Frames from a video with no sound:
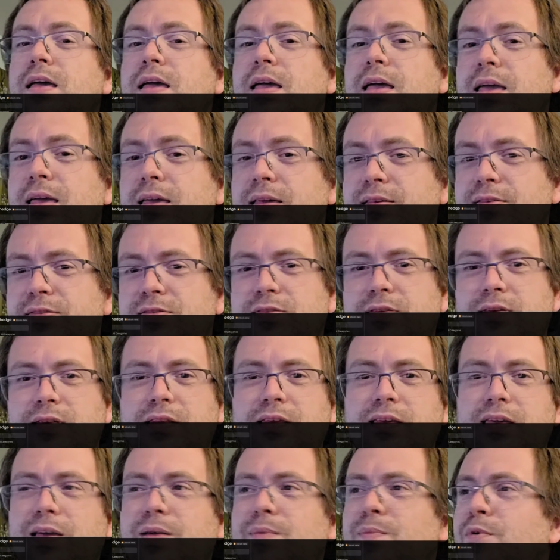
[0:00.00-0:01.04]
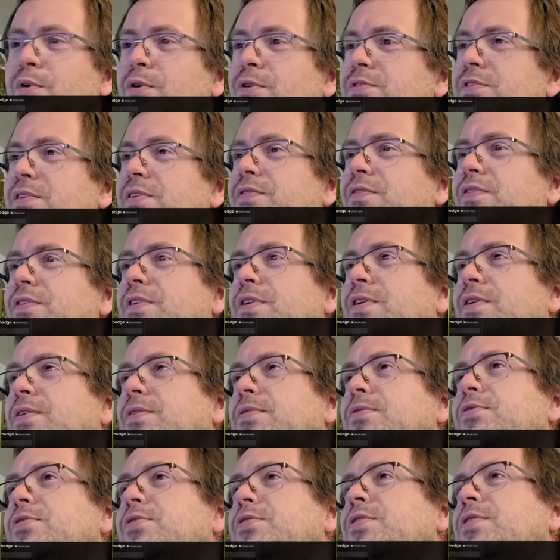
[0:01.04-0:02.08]
is going to get more
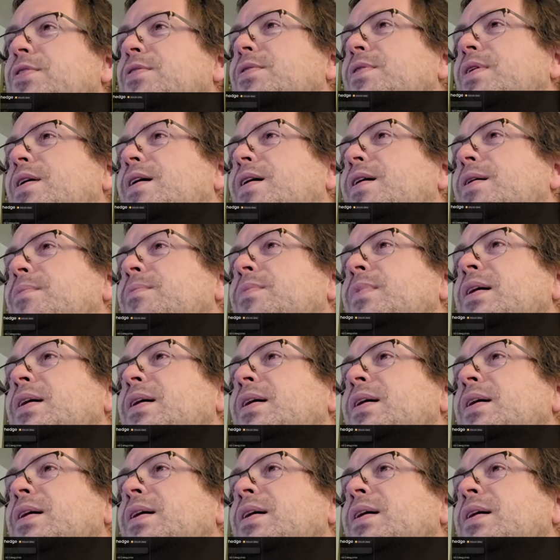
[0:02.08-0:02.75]
difficult. So